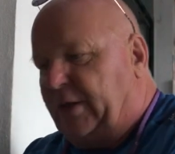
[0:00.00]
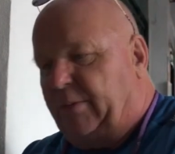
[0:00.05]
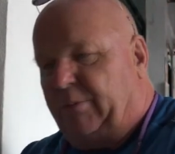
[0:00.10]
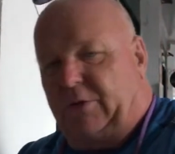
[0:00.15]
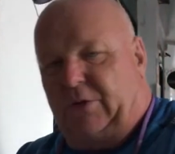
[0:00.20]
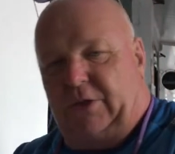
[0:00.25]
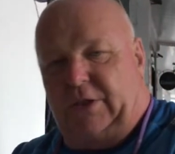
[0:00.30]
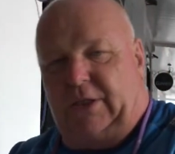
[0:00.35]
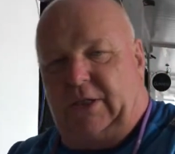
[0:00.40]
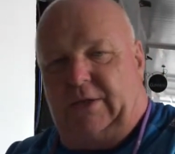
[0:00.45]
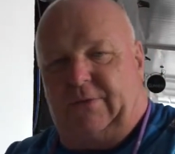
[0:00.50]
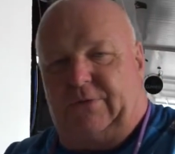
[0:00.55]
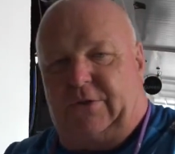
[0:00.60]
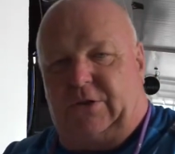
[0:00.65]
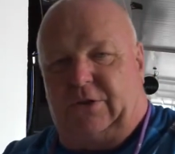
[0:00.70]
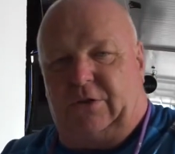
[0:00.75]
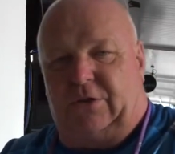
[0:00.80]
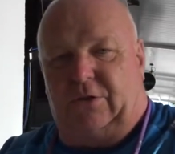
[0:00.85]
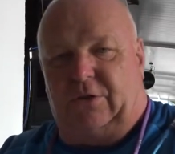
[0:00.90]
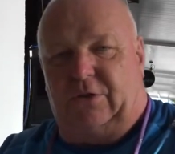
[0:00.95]
I'm going to have
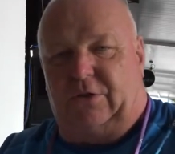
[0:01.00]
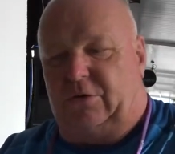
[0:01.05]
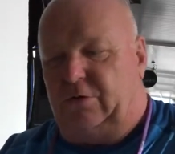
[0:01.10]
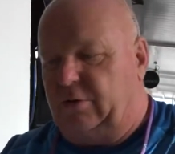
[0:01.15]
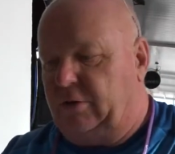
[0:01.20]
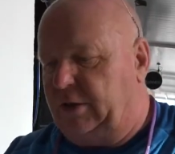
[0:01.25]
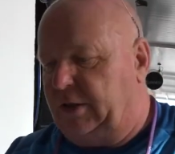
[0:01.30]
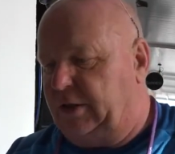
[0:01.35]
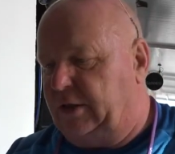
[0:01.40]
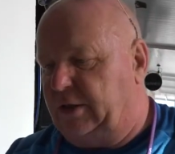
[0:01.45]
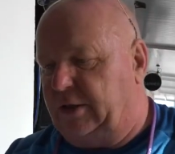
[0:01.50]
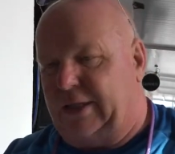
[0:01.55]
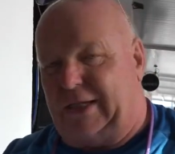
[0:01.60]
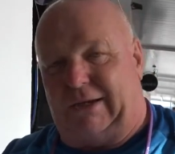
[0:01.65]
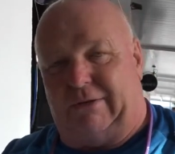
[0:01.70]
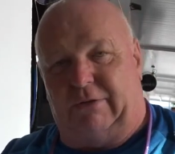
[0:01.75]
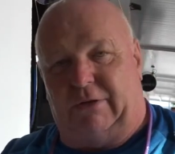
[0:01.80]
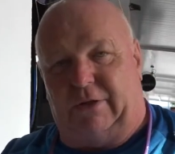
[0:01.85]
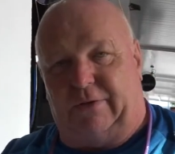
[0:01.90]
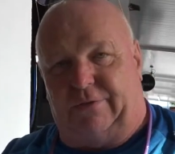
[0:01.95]
to
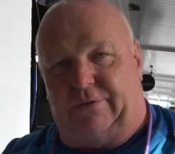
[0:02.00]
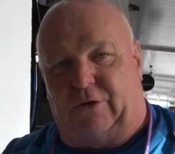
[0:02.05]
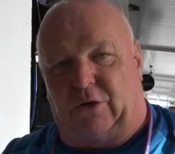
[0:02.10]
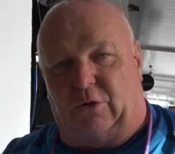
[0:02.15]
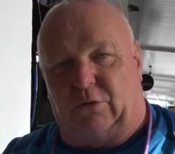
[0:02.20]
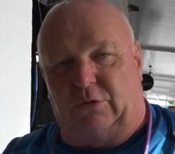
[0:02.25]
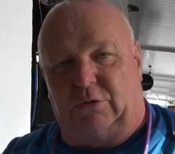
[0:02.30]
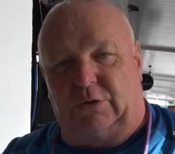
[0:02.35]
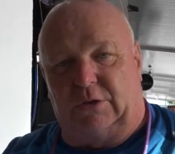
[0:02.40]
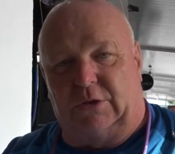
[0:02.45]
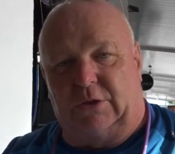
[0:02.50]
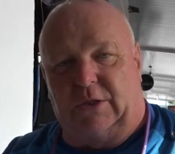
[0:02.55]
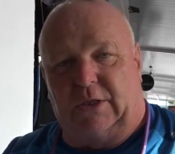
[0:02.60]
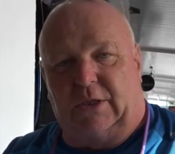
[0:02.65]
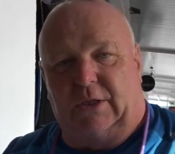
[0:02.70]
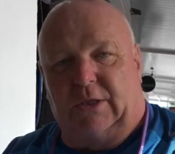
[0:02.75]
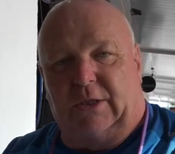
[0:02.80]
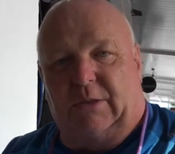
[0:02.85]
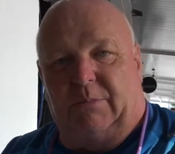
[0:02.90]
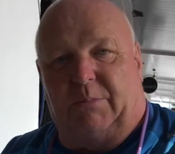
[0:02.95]
carry the phone,
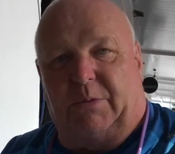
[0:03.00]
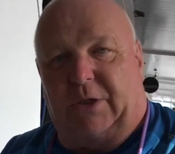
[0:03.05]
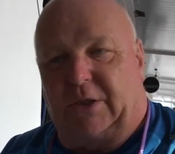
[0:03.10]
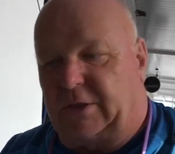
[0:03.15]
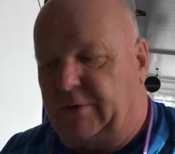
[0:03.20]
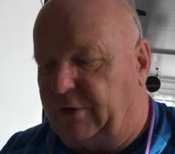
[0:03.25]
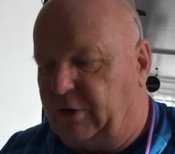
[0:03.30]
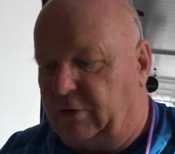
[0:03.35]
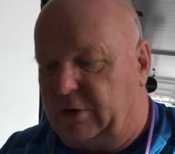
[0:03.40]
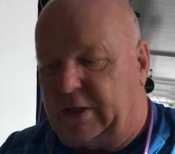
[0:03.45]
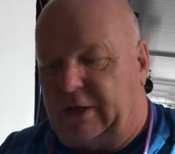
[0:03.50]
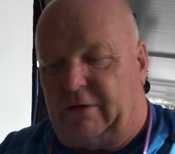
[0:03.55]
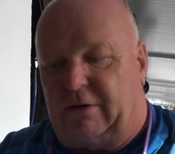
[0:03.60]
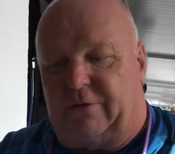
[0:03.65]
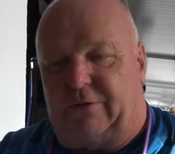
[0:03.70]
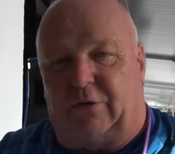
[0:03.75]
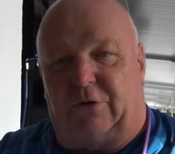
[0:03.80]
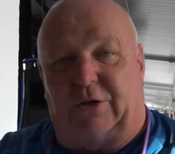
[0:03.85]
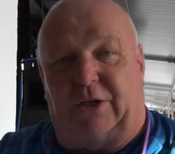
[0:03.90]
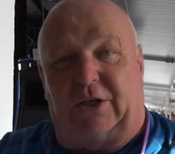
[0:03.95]
because if I don't carry
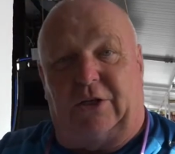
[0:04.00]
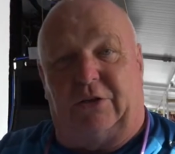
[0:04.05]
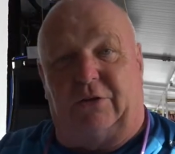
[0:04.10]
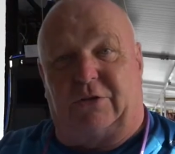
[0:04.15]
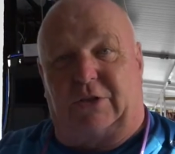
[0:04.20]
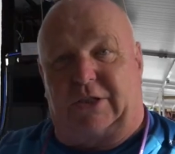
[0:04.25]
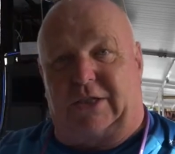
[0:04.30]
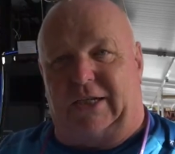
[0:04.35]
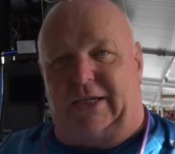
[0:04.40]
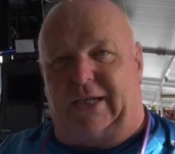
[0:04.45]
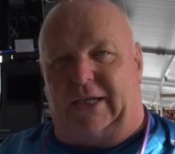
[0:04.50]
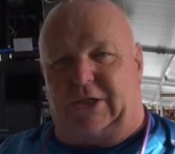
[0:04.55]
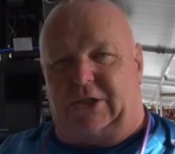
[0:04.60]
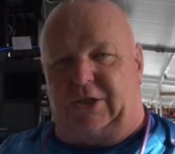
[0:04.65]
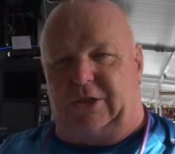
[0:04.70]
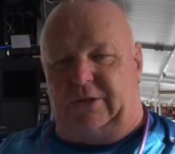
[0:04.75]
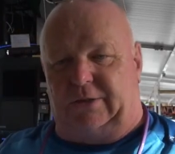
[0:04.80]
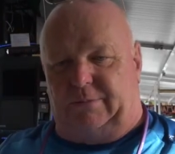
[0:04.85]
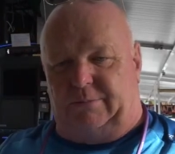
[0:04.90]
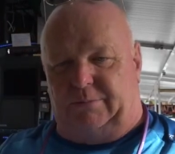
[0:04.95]
the phone I'll lose
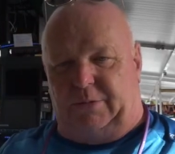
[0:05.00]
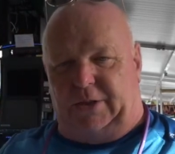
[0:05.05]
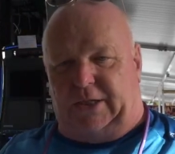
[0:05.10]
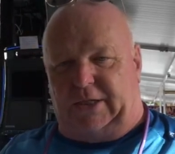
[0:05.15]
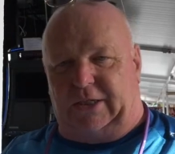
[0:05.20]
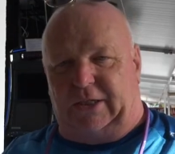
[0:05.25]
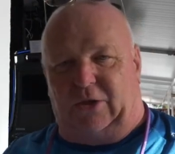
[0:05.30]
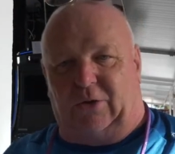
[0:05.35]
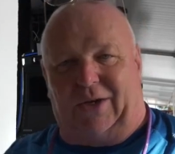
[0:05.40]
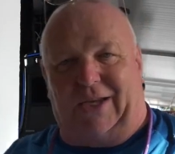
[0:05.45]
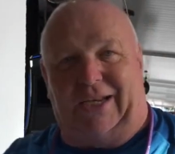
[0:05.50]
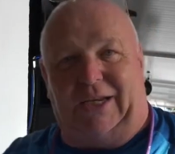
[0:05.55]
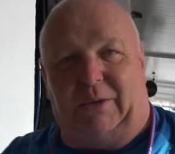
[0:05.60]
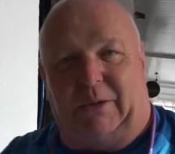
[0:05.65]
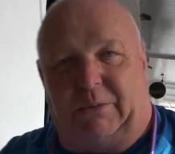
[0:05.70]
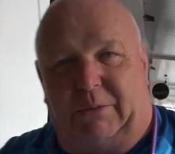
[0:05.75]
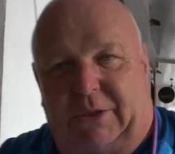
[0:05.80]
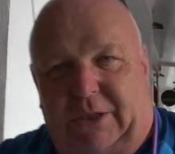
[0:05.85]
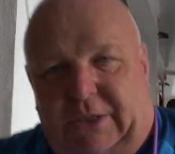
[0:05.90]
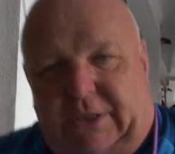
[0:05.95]
connection, but I can go
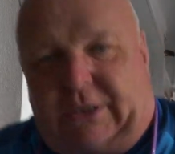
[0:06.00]
anywhere with